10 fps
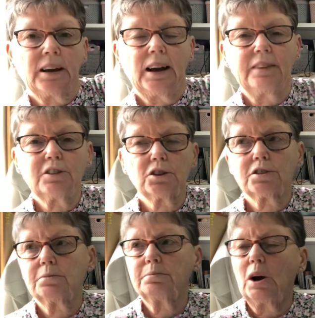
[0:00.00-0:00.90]
I've got
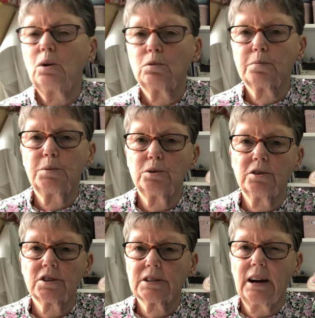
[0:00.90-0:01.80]
some old
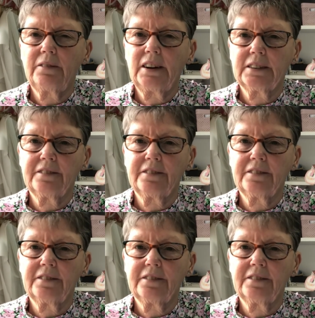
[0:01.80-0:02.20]
buttons that I've had